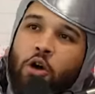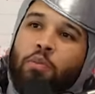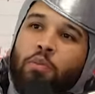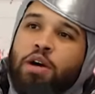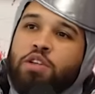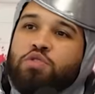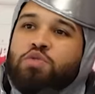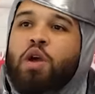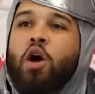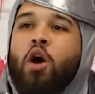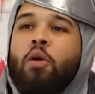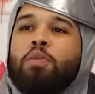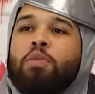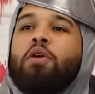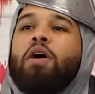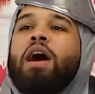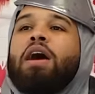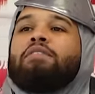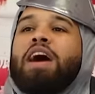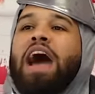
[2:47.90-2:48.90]
much. We hope you
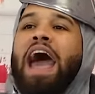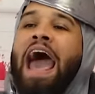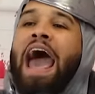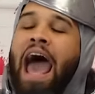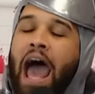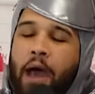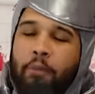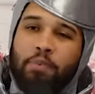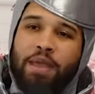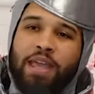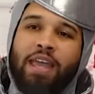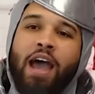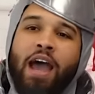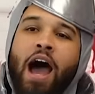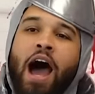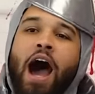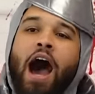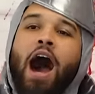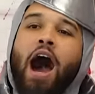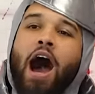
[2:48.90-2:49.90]
have a happy
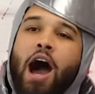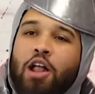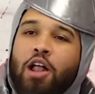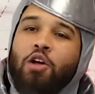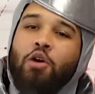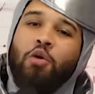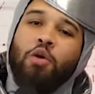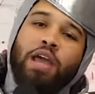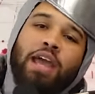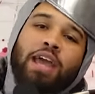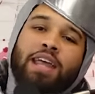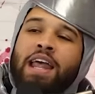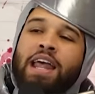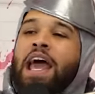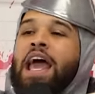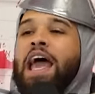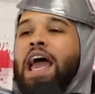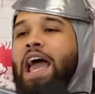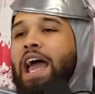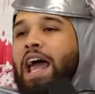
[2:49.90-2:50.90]
Halloween,
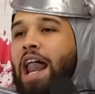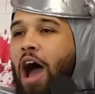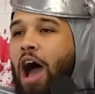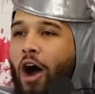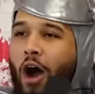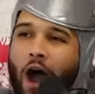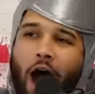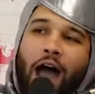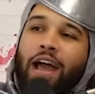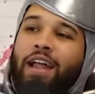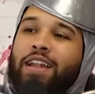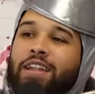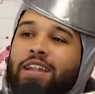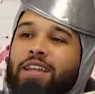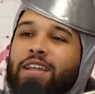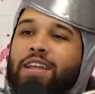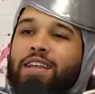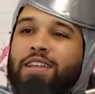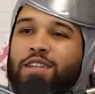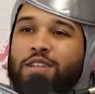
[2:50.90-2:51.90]
and on
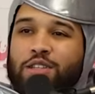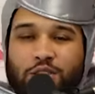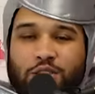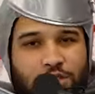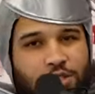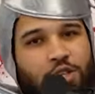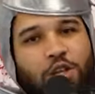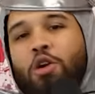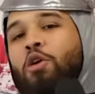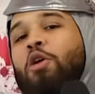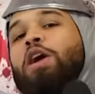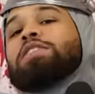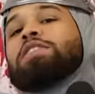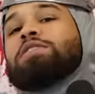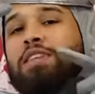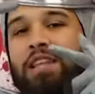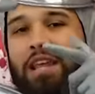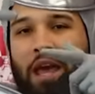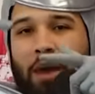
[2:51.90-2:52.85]
to the rest of the